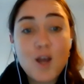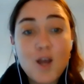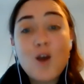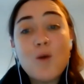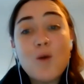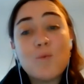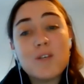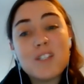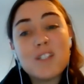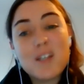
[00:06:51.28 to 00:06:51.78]

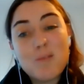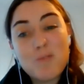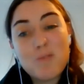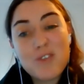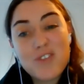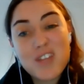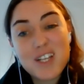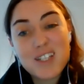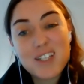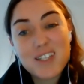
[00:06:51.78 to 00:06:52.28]
where someone
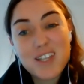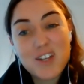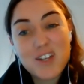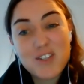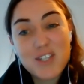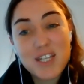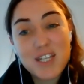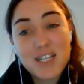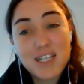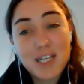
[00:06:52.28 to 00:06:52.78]
thinks they're
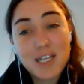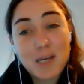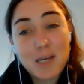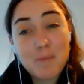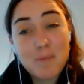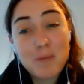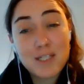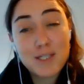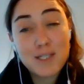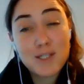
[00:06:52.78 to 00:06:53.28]
sending a
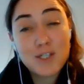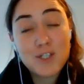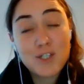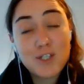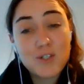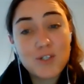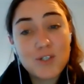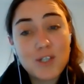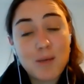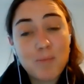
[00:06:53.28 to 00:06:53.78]
message to
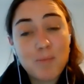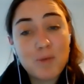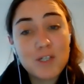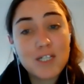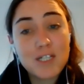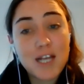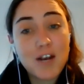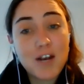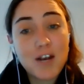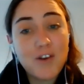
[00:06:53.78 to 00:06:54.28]
someone
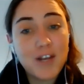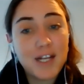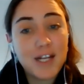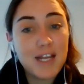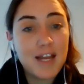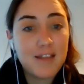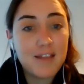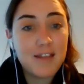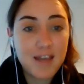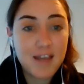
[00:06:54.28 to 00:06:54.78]
directly
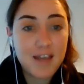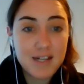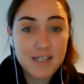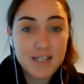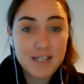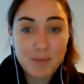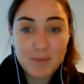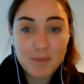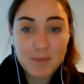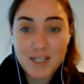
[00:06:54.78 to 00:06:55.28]
and they end
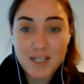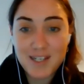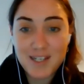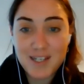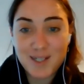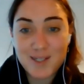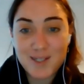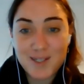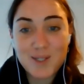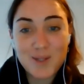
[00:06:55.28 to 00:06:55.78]
up sending
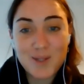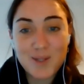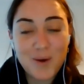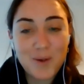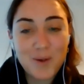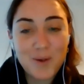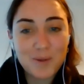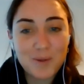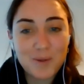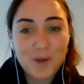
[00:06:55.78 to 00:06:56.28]
it to the
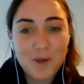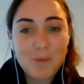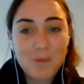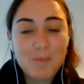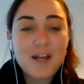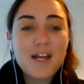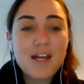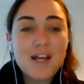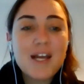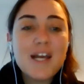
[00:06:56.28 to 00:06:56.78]
whole group.
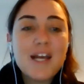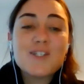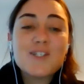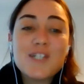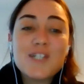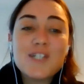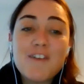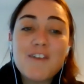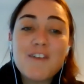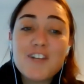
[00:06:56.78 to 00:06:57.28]
So
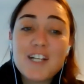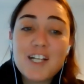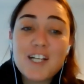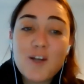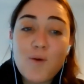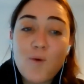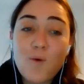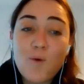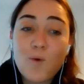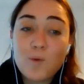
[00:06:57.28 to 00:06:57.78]

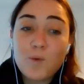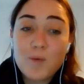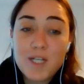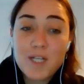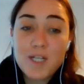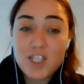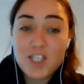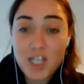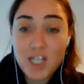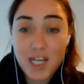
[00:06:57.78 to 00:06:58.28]
definitely
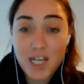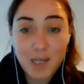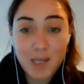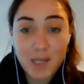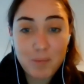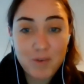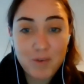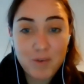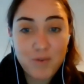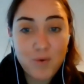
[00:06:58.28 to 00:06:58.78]
always
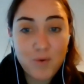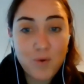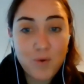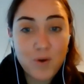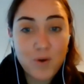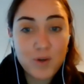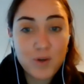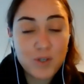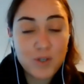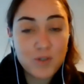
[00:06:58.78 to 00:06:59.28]
check
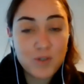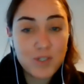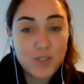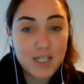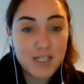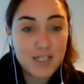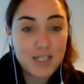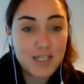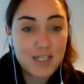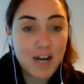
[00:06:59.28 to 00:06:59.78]
before you
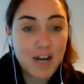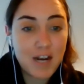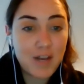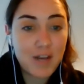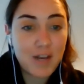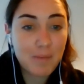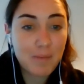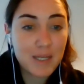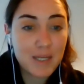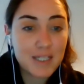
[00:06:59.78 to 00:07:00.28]
send a
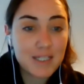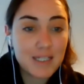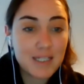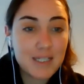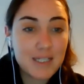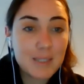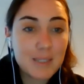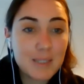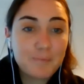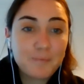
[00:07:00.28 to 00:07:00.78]
direct
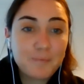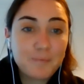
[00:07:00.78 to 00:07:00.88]
message.